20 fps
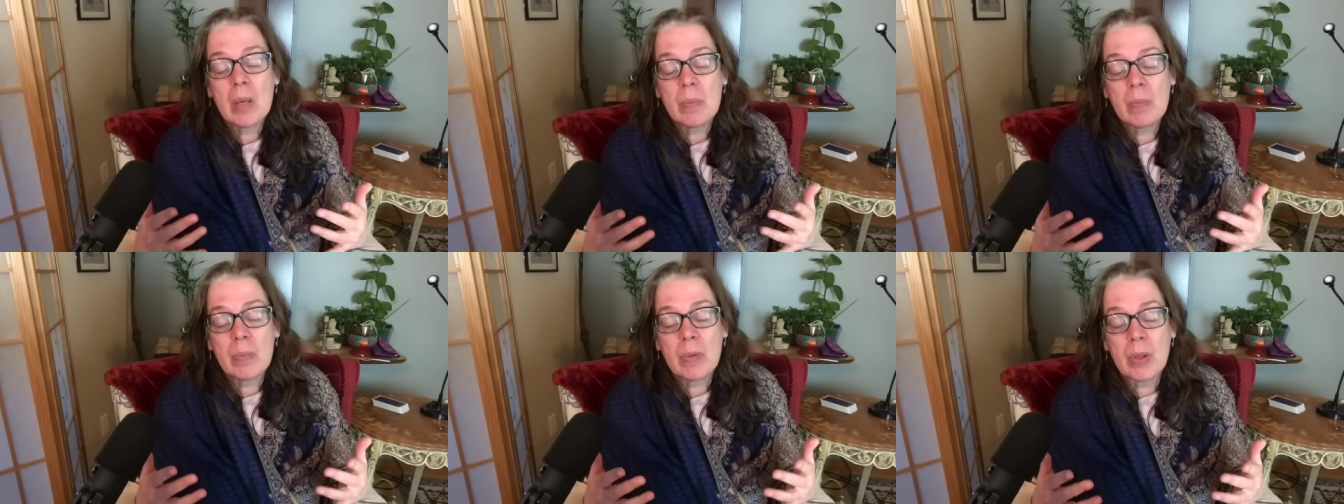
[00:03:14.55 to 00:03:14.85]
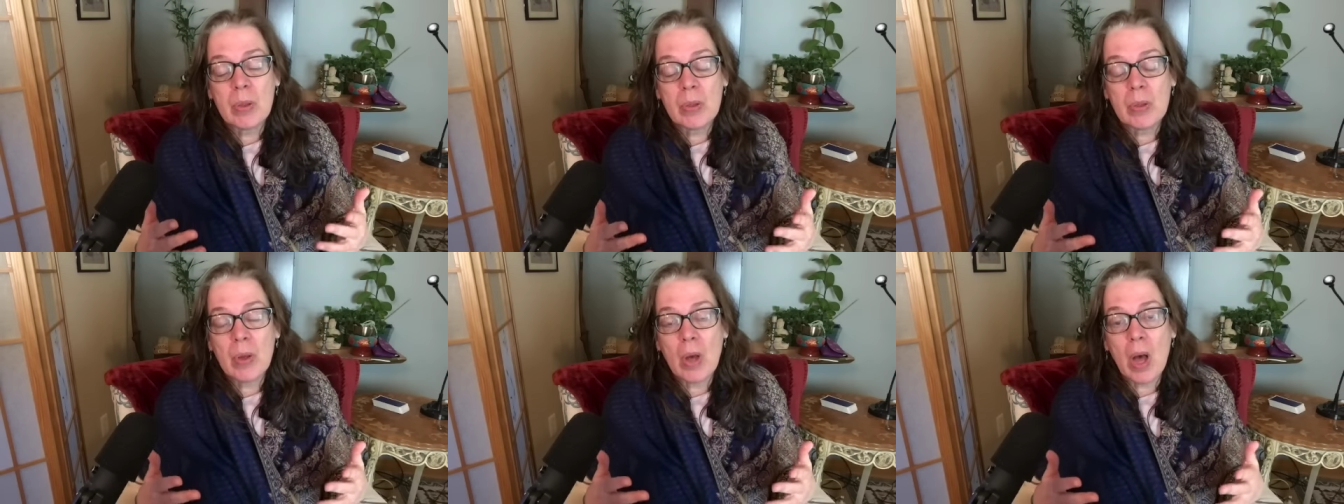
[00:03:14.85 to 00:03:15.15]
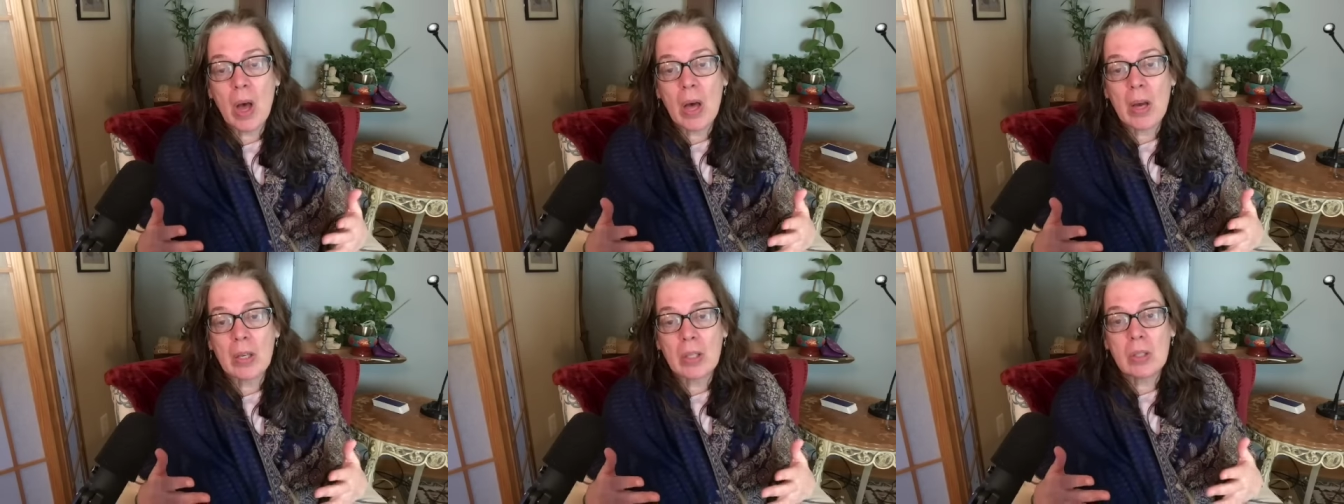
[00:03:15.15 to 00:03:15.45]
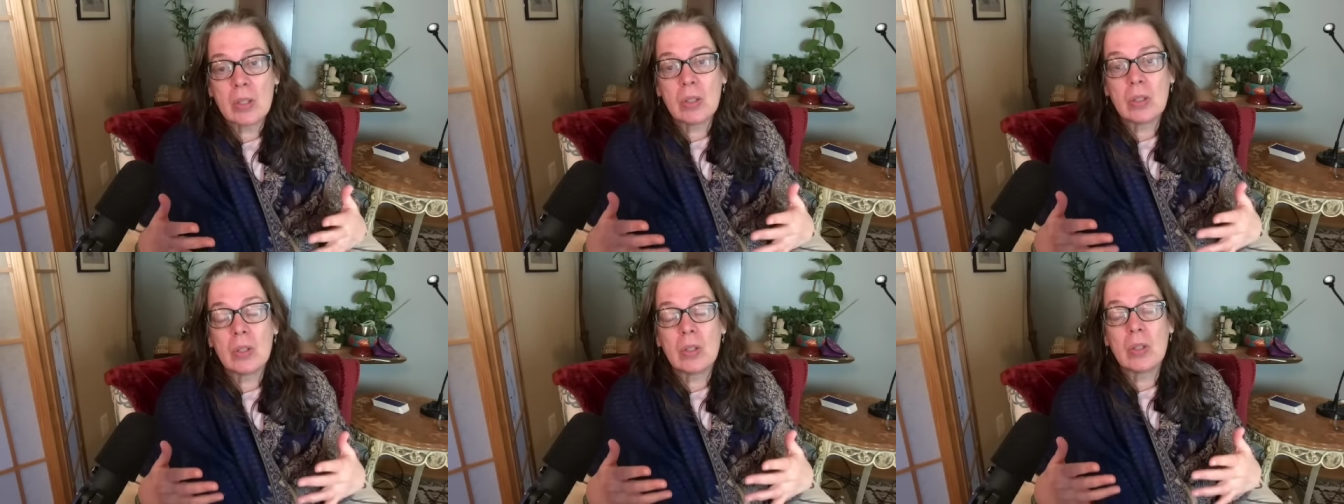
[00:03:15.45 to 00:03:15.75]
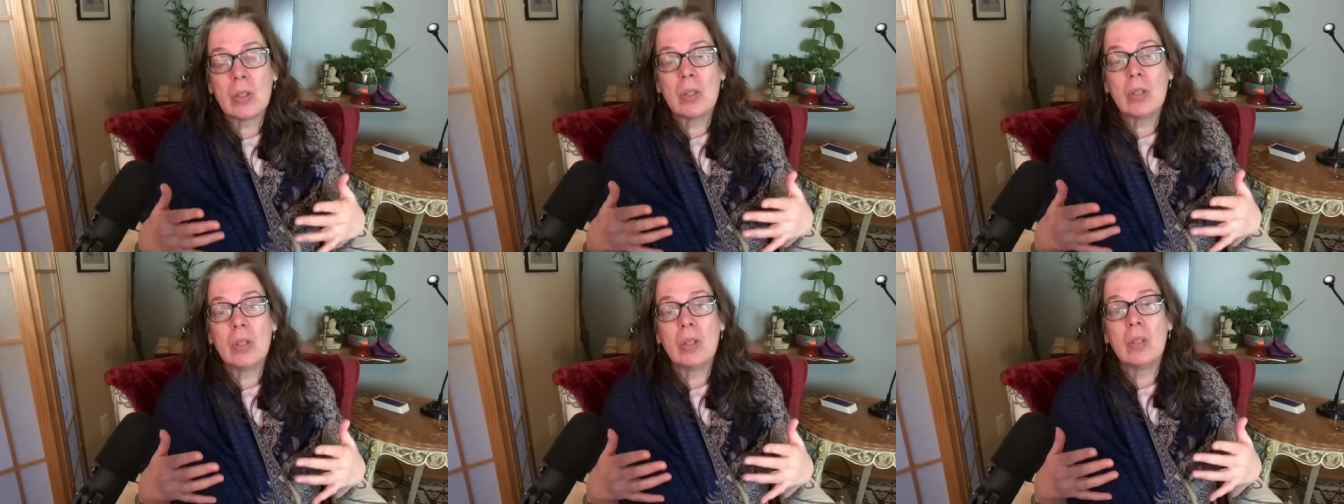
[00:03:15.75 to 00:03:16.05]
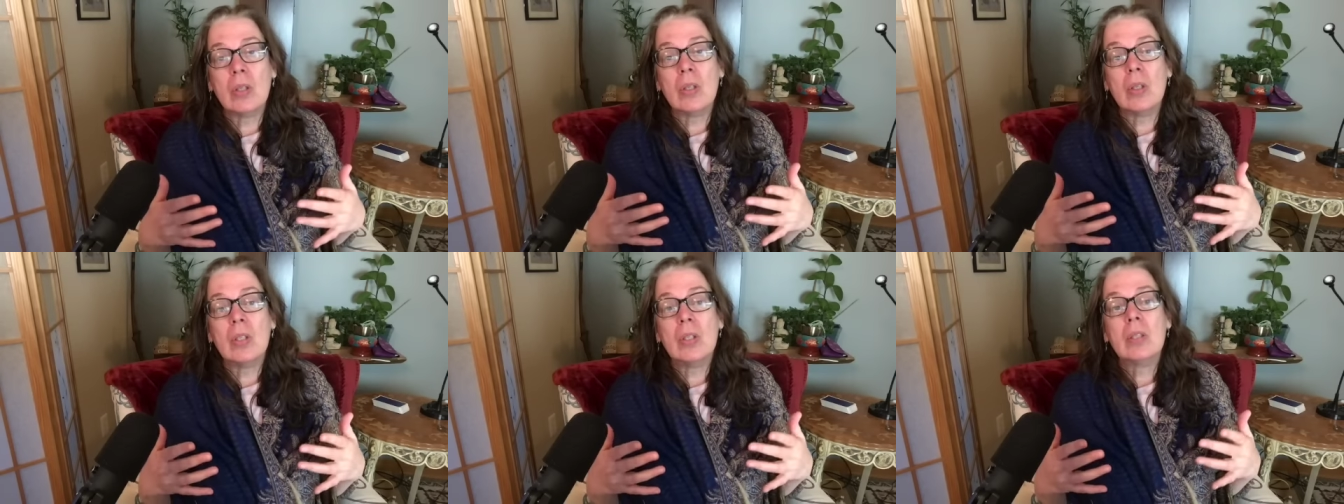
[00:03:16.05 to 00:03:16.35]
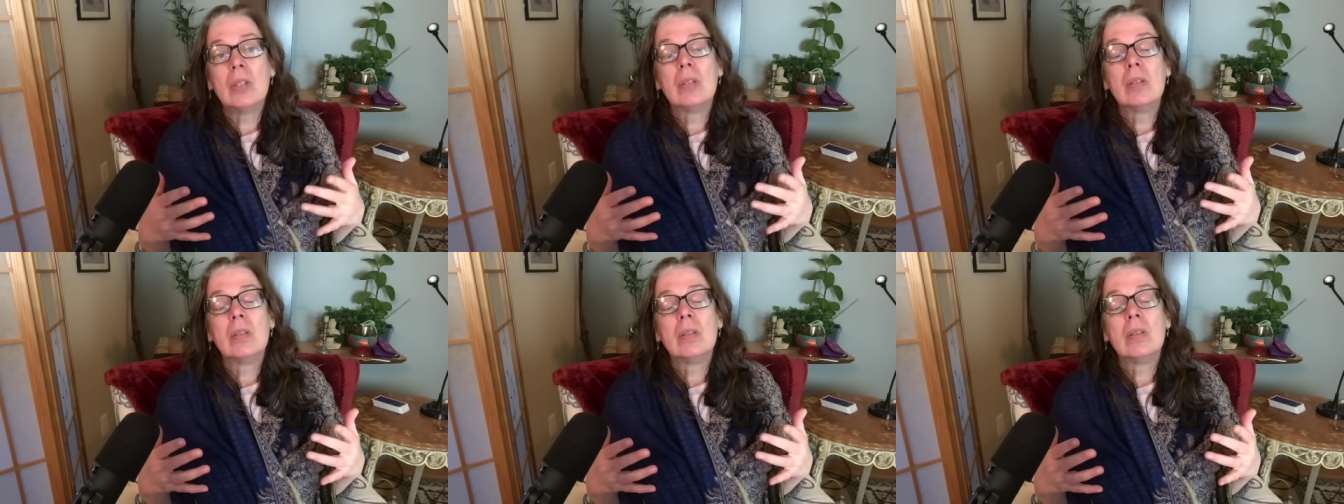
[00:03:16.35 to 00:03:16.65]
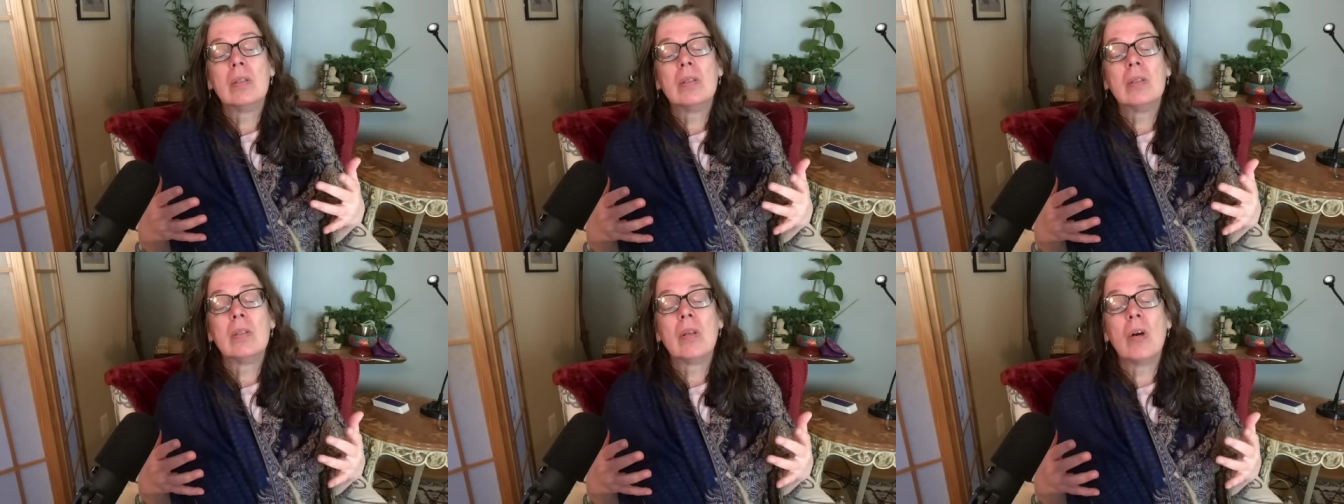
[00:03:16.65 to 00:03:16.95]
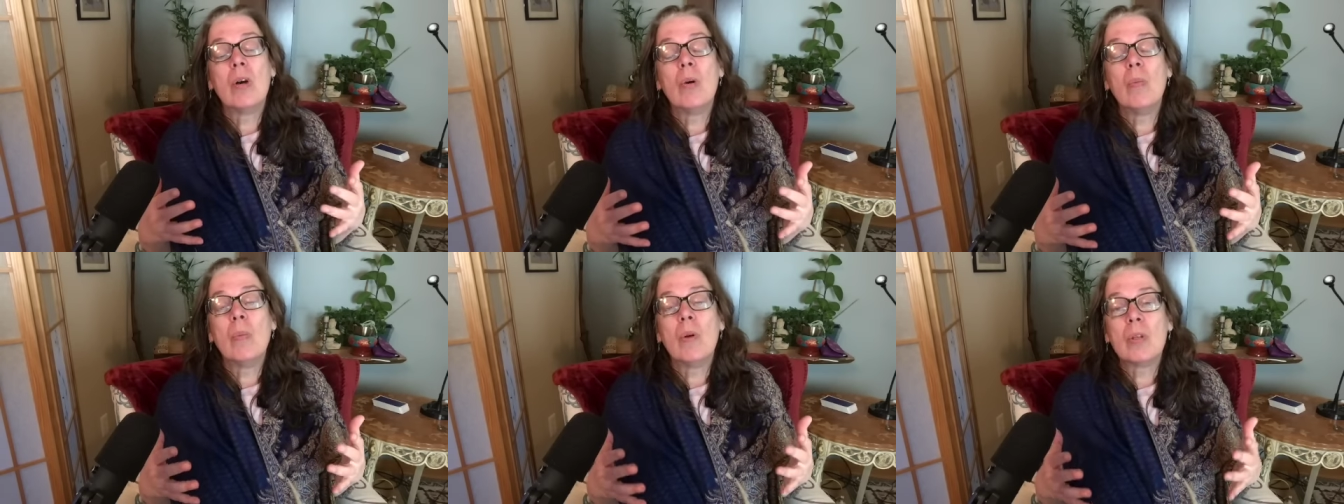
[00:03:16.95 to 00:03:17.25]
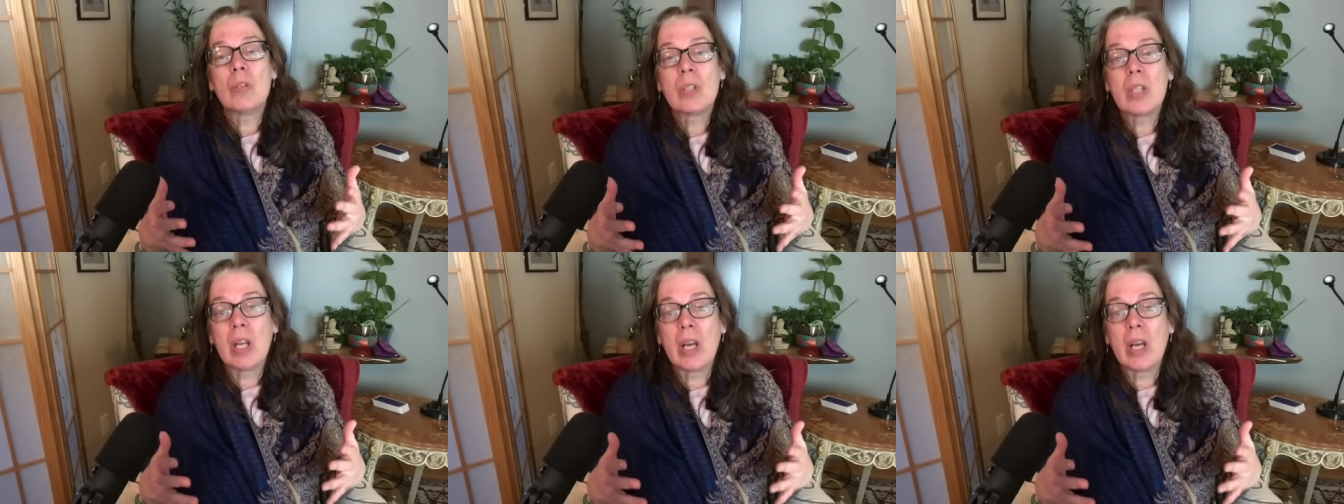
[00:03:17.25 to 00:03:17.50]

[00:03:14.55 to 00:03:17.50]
methodical, almost